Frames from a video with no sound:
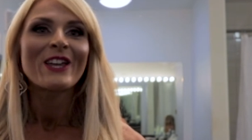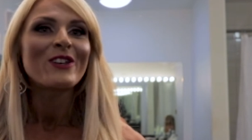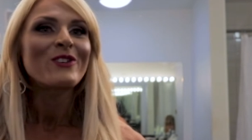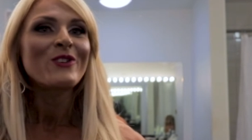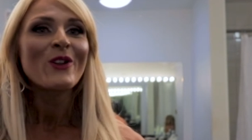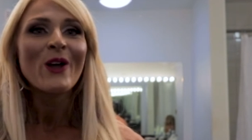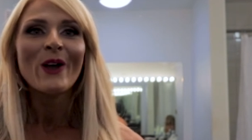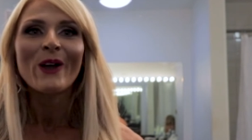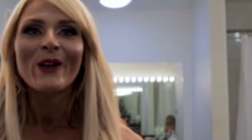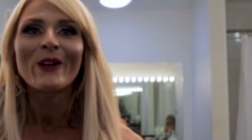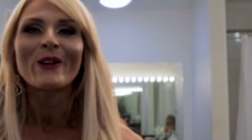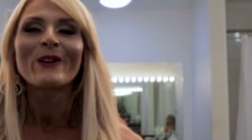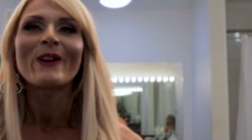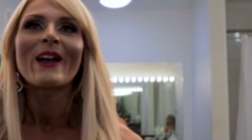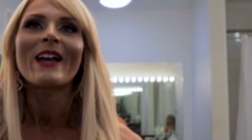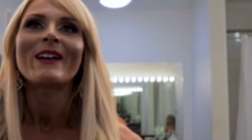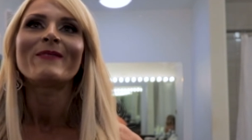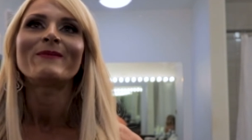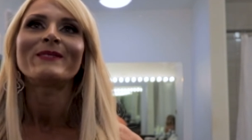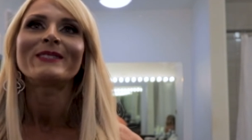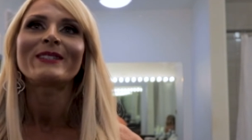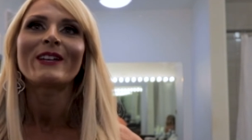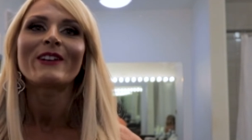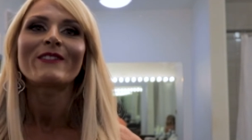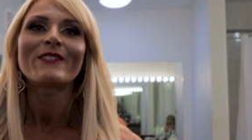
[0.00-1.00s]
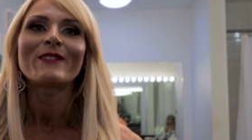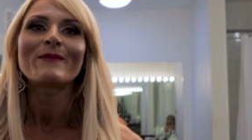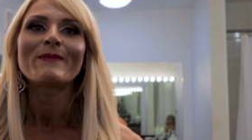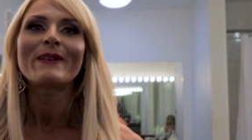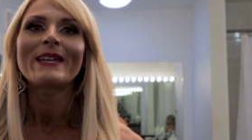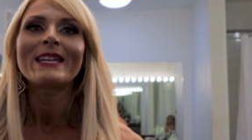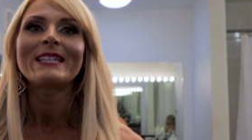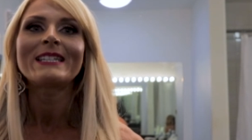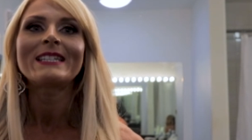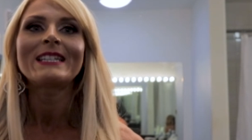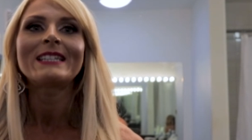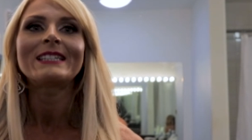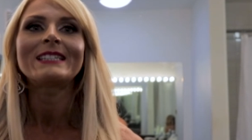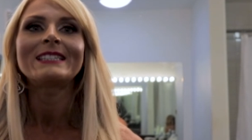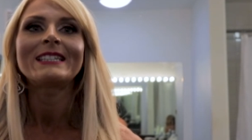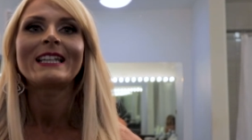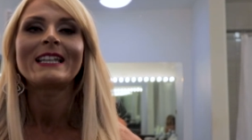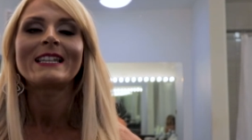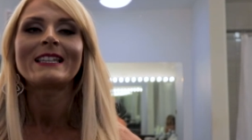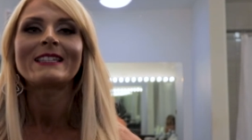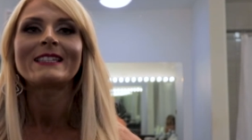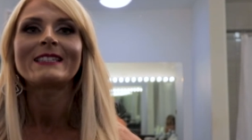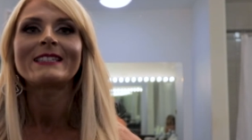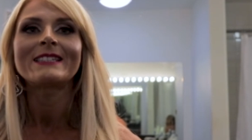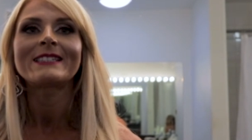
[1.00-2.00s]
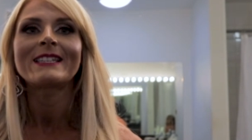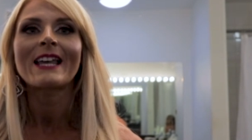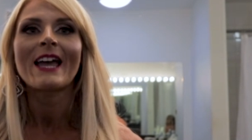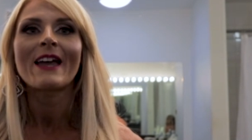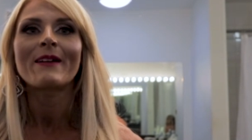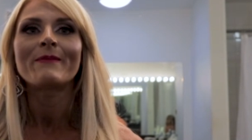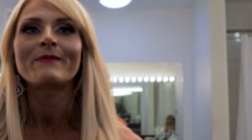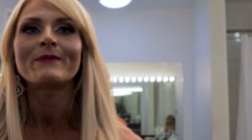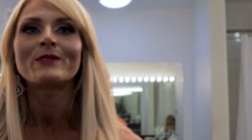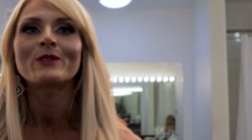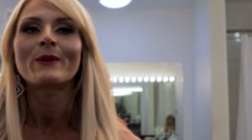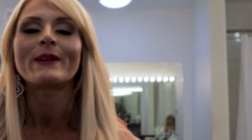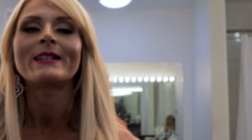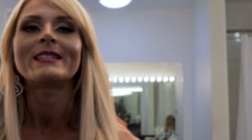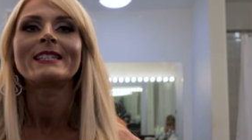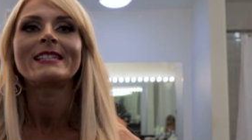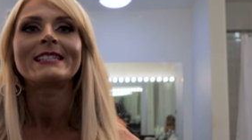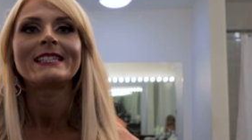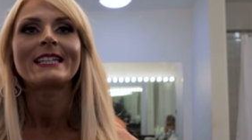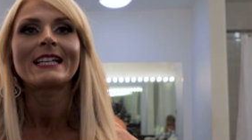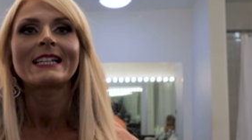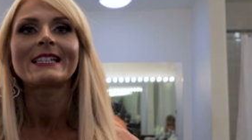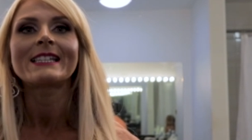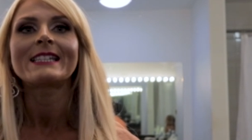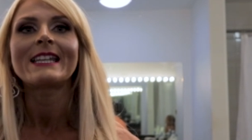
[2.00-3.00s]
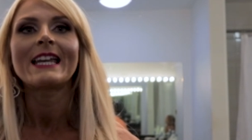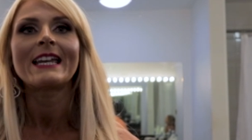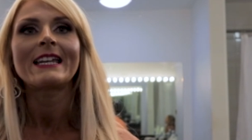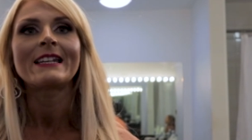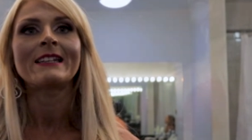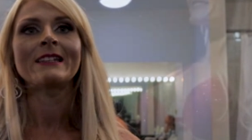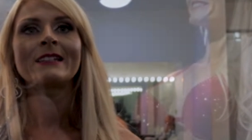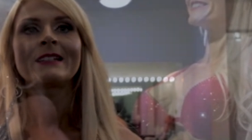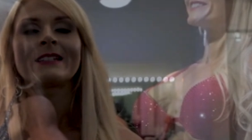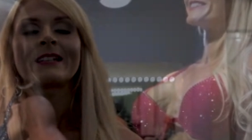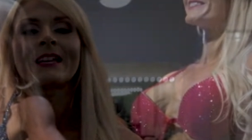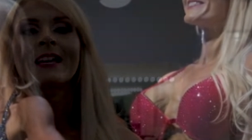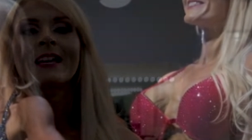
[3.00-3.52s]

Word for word: No, um, so I've competed since um, 2016.